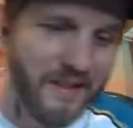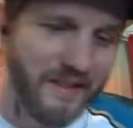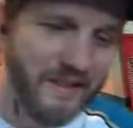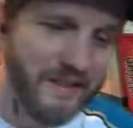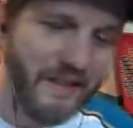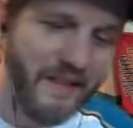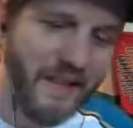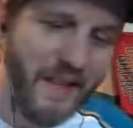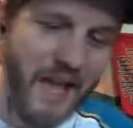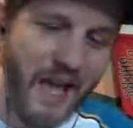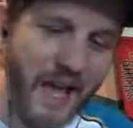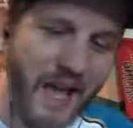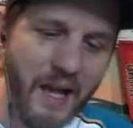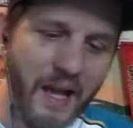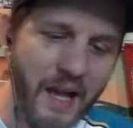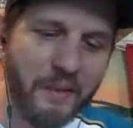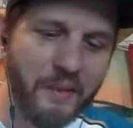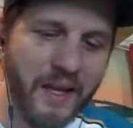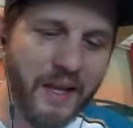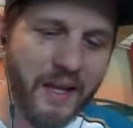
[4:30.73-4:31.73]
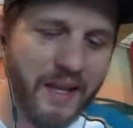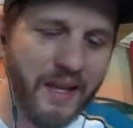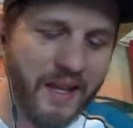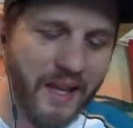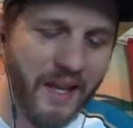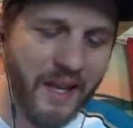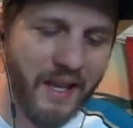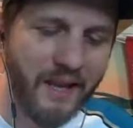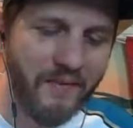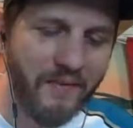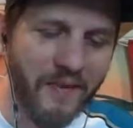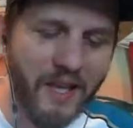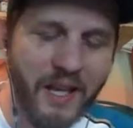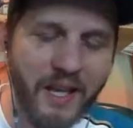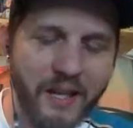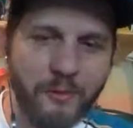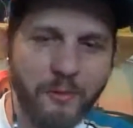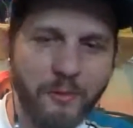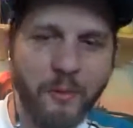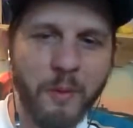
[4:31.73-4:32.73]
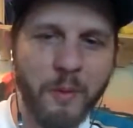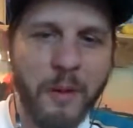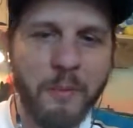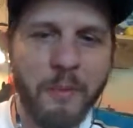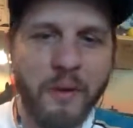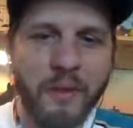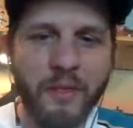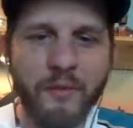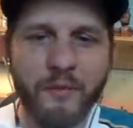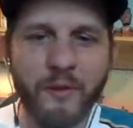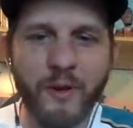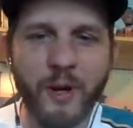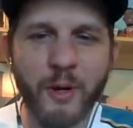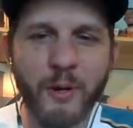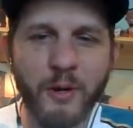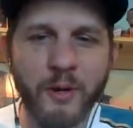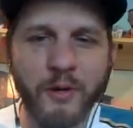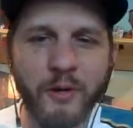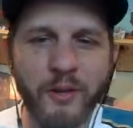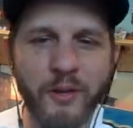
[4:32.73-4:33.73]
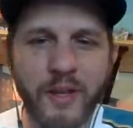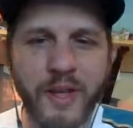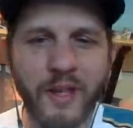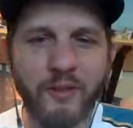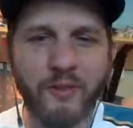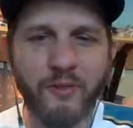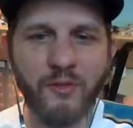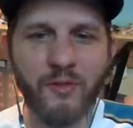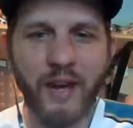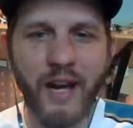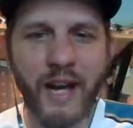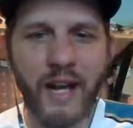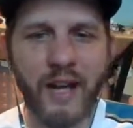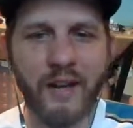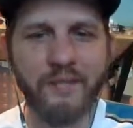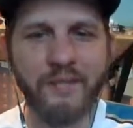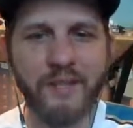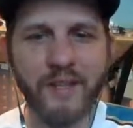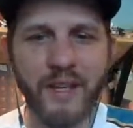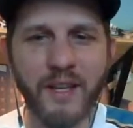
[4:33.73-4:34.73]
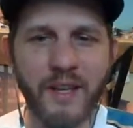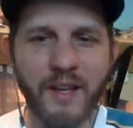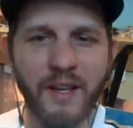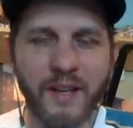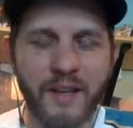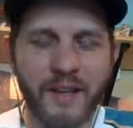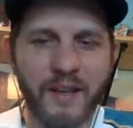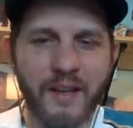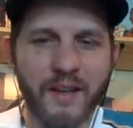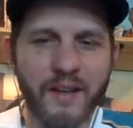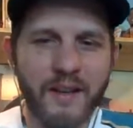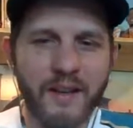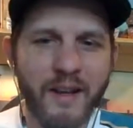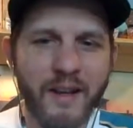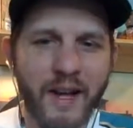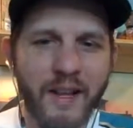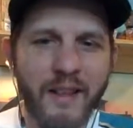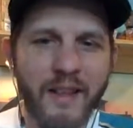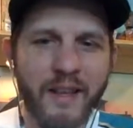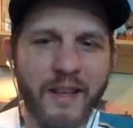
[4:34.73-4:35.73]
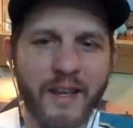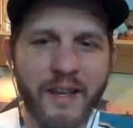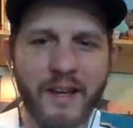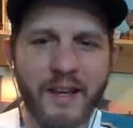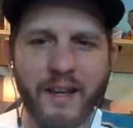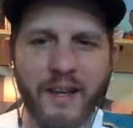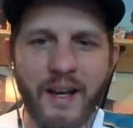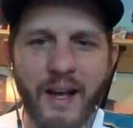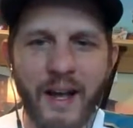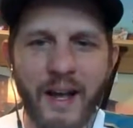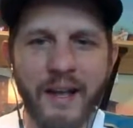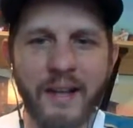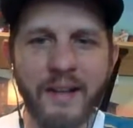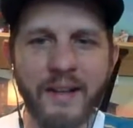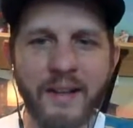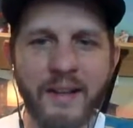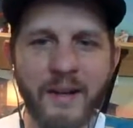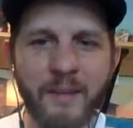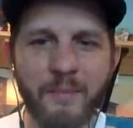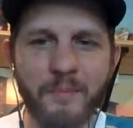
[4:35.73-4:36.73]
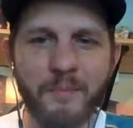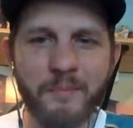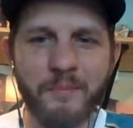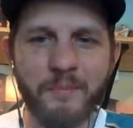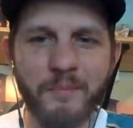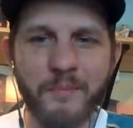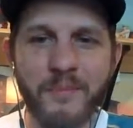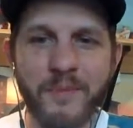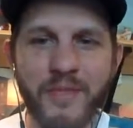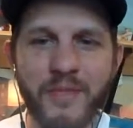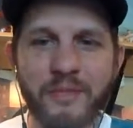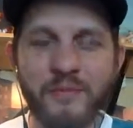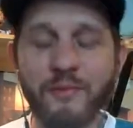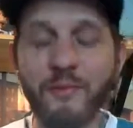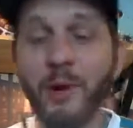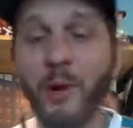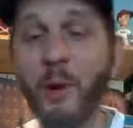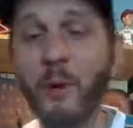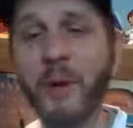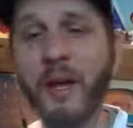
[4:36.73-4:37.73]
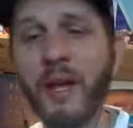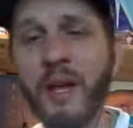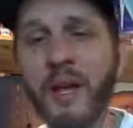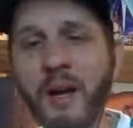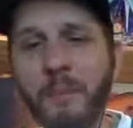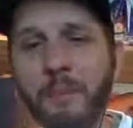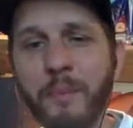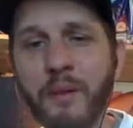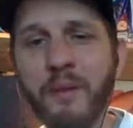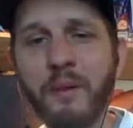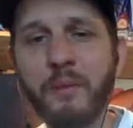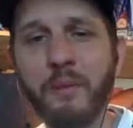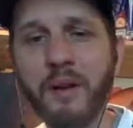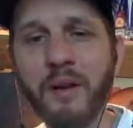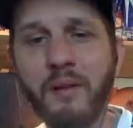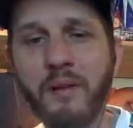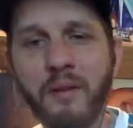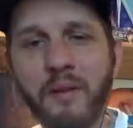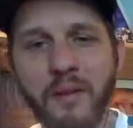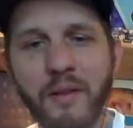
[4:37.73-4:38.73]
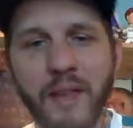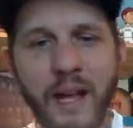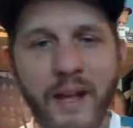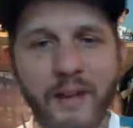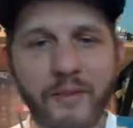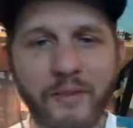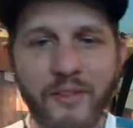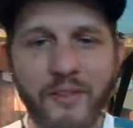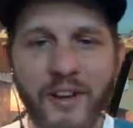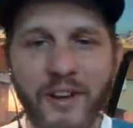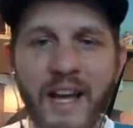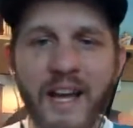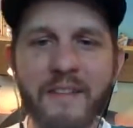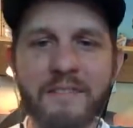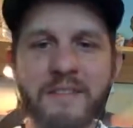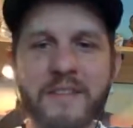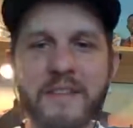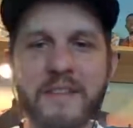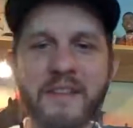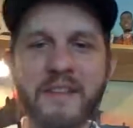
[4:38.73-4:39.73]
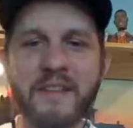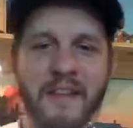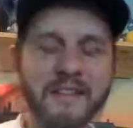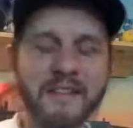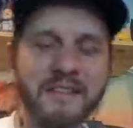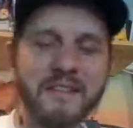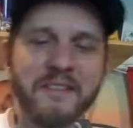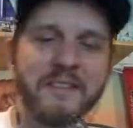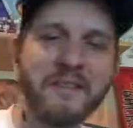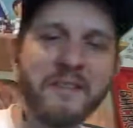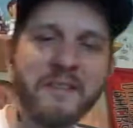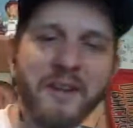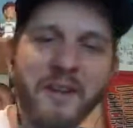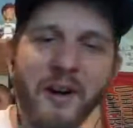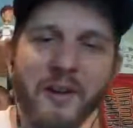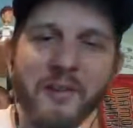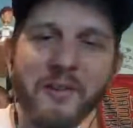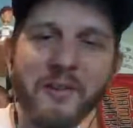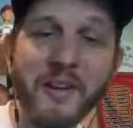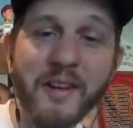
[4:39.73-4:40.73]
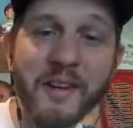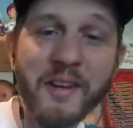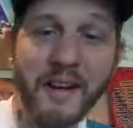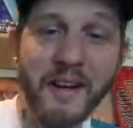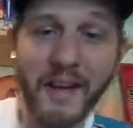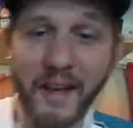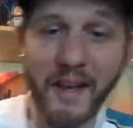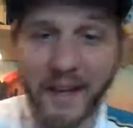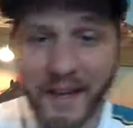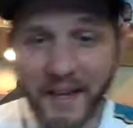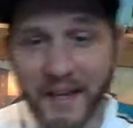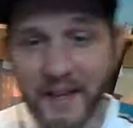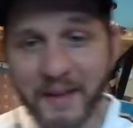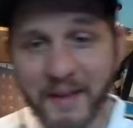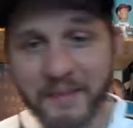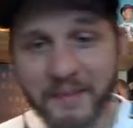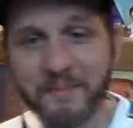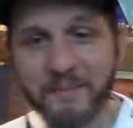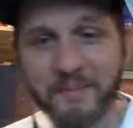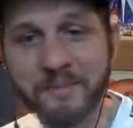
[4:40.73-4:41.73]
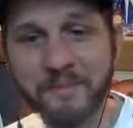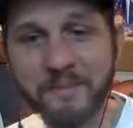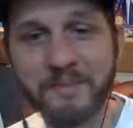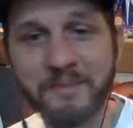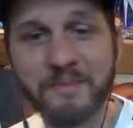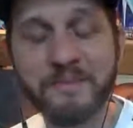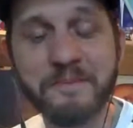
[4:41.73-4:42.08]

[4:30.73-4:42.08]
yeah, I mean, again, if you guys remember the Roto League draft, like I think I ended up throwing up in the middle of that draft and like just called it a night. And